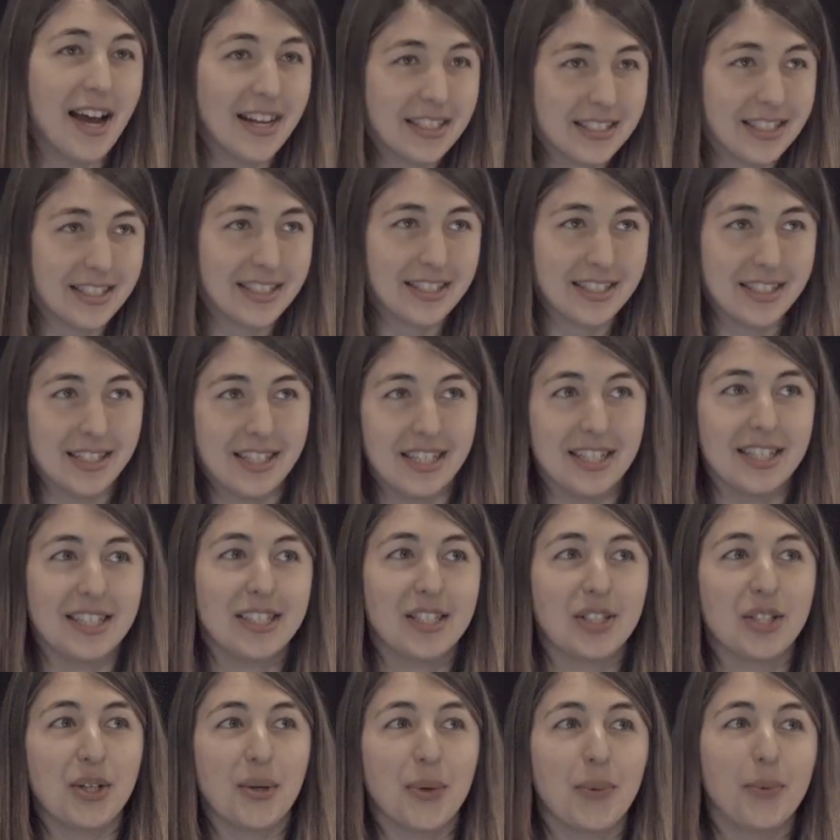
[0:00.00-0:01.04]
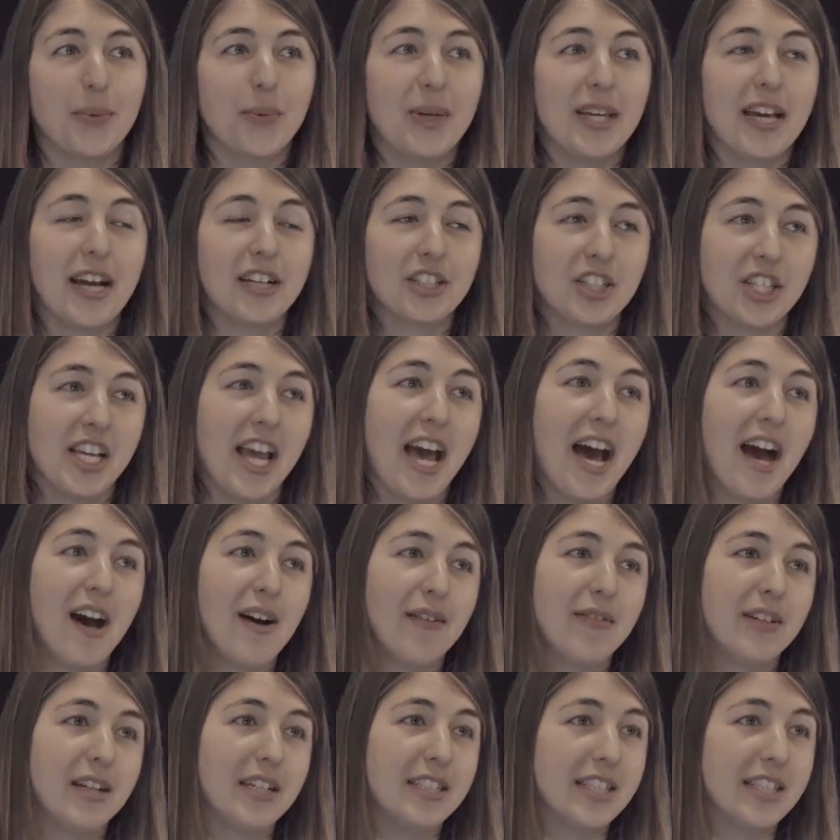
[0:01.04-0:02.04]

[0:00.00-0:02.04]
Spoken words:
access to this. So we actually have